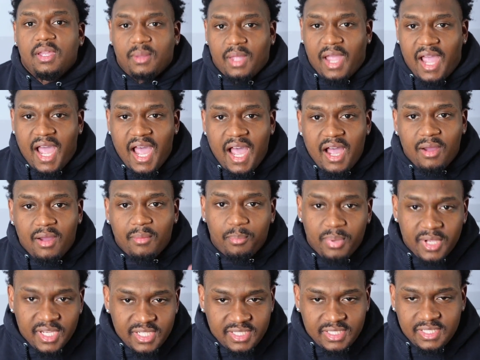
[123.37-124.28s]
how
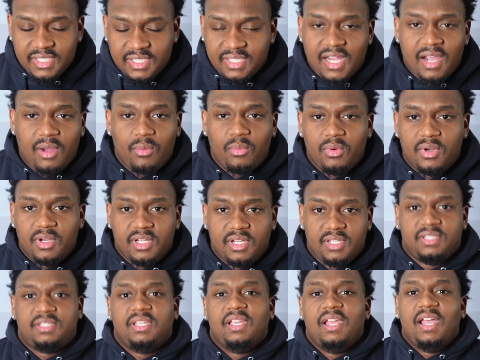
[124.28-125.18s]
ambitious I
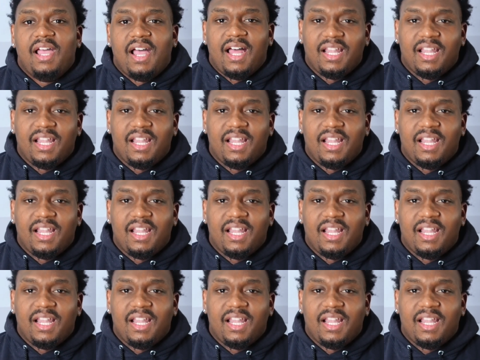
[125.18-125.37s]
was.